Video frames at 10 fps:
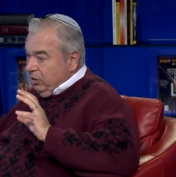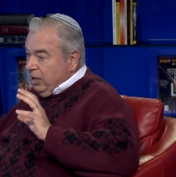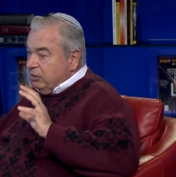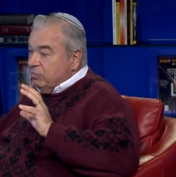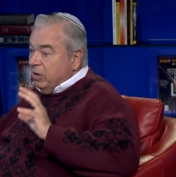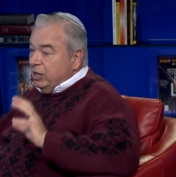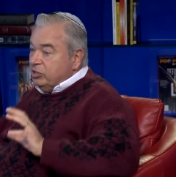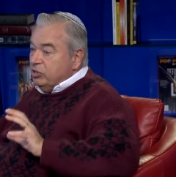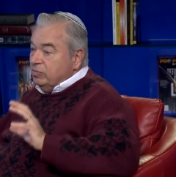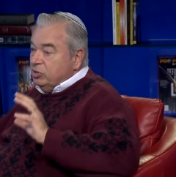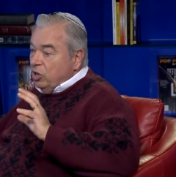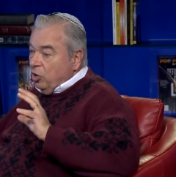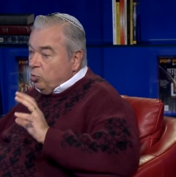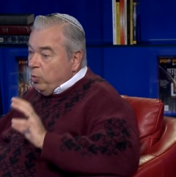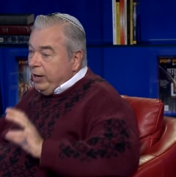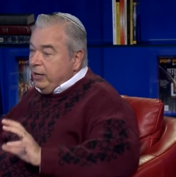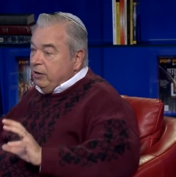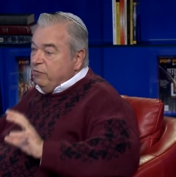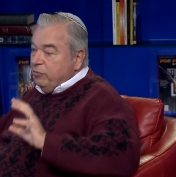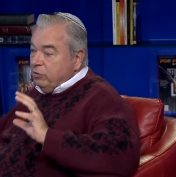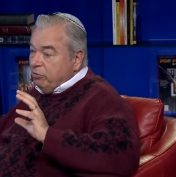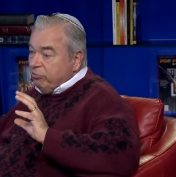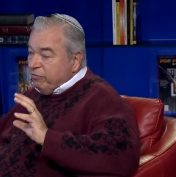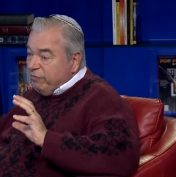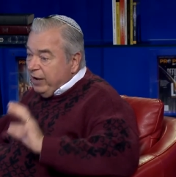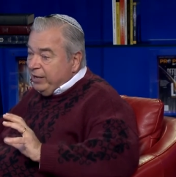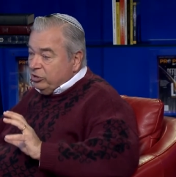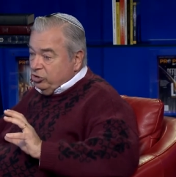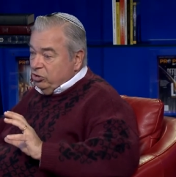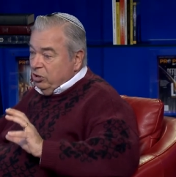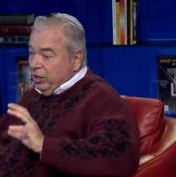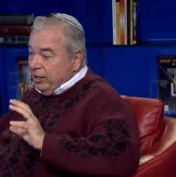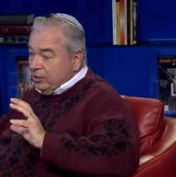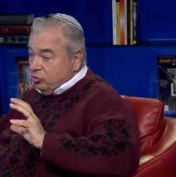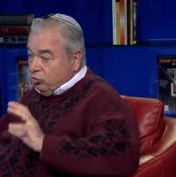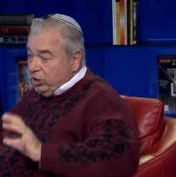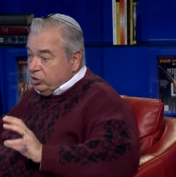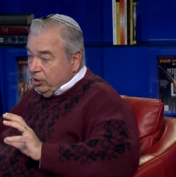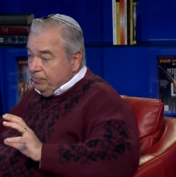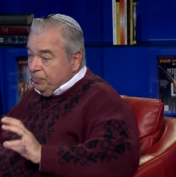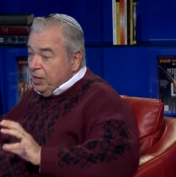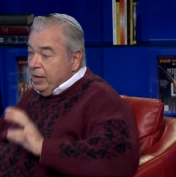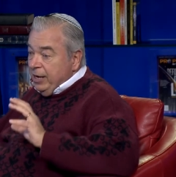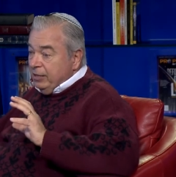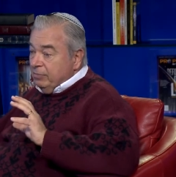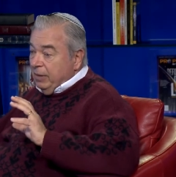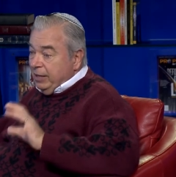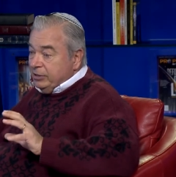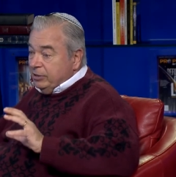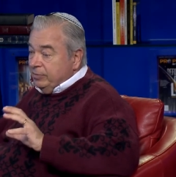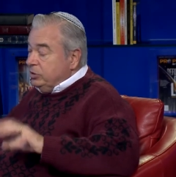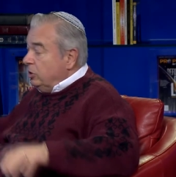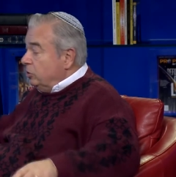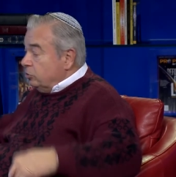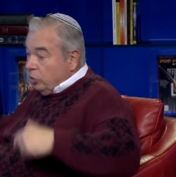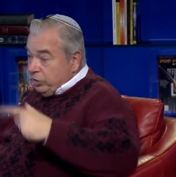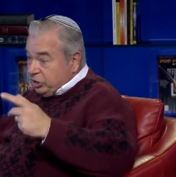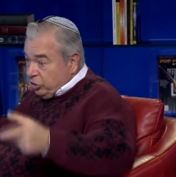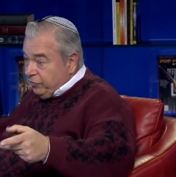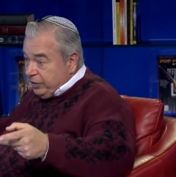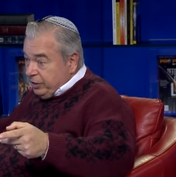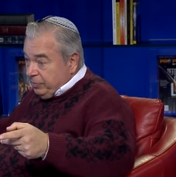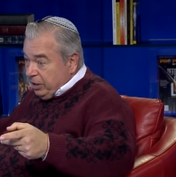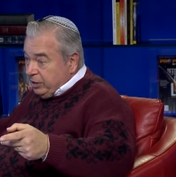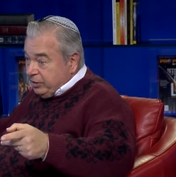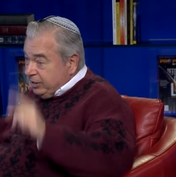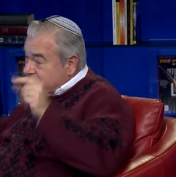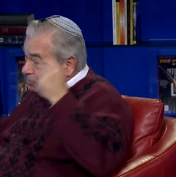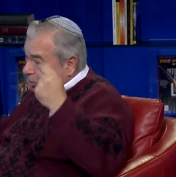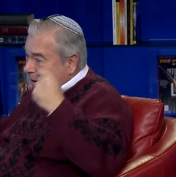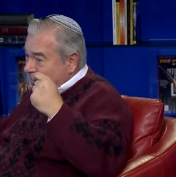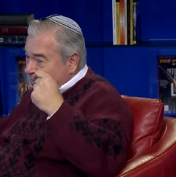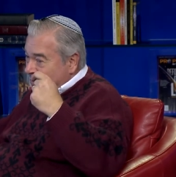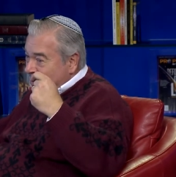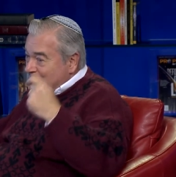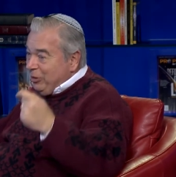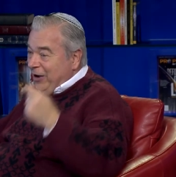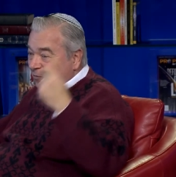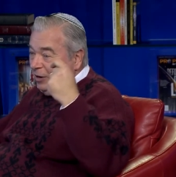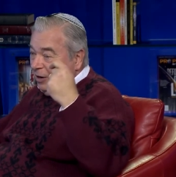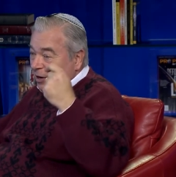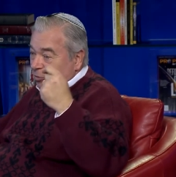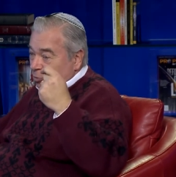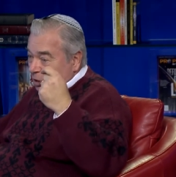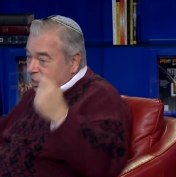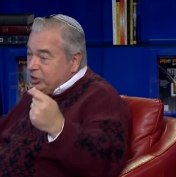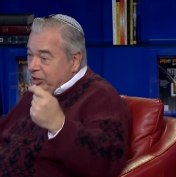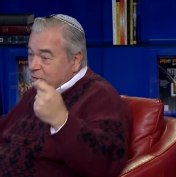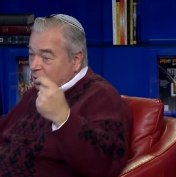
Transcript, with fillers: And the Muslims are waiting for their revenge against Russia. And the Muslims, though they serve in the military, this is a problem. You have a, a religion